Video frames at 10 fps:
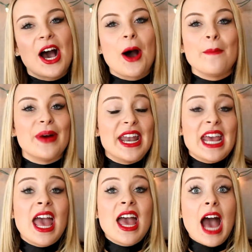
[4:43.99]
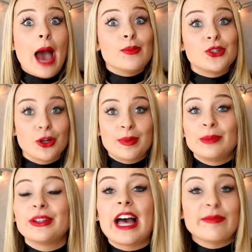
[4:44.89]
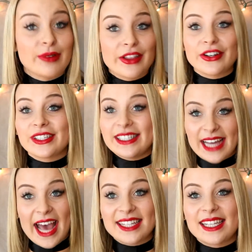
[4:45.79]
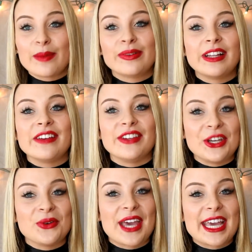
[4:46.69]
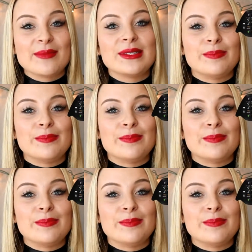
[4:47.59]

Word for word: um, but I'm sure people have brothers and dads that play video games,